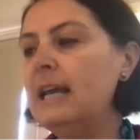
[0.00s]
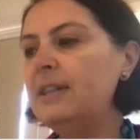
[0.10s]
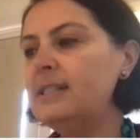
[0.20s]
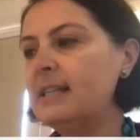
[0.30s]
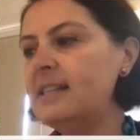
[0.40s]

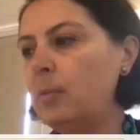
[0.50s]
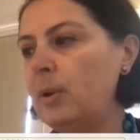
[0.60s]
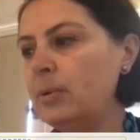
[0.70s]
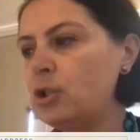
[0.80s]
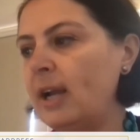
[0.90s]
in the sense that
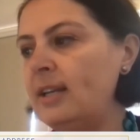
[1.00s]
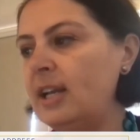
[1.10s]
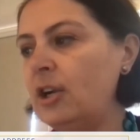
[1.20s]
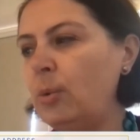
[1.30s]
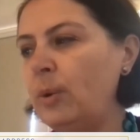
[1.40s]
we were trying
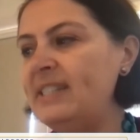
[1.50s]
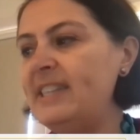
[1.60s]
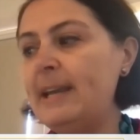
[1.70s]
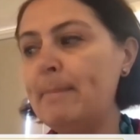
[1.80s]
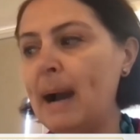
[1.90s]
to
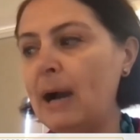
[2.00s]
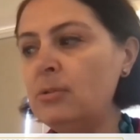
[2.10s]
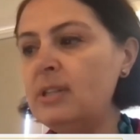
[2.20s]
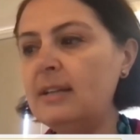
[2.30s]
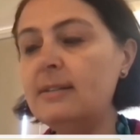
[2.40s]
increase the amount